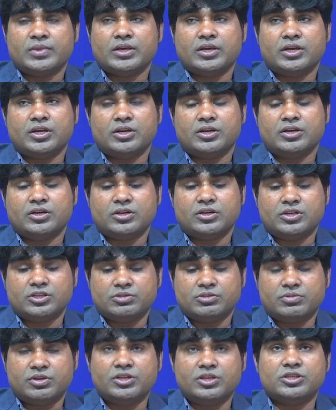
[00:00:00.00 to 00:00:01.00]
and it
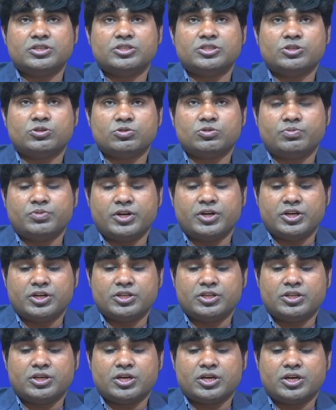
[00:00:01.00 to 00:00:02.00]
is very easy to
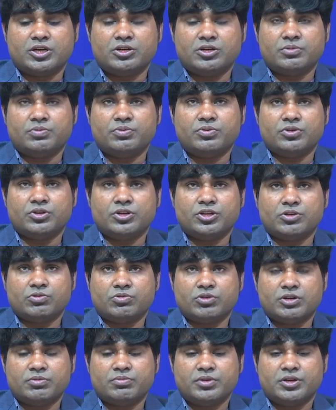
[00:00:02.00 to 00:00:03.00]
predict the kind of
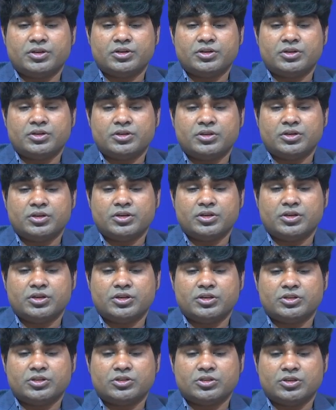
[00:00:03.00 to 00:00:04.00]
requirement
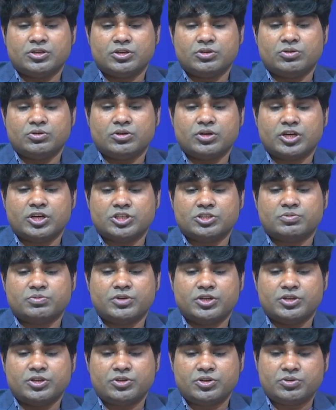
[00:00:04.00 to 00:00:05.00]
as
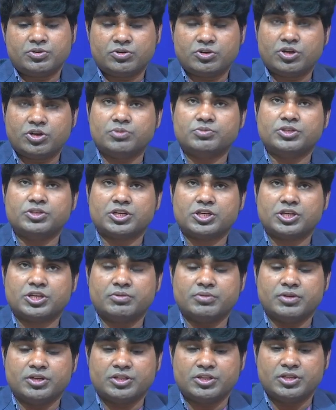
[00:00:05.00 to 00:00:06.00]
per your
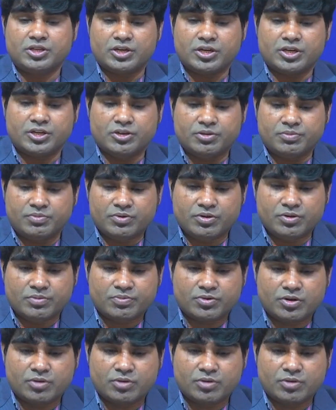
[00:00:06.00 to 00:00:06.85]
objective and the kind of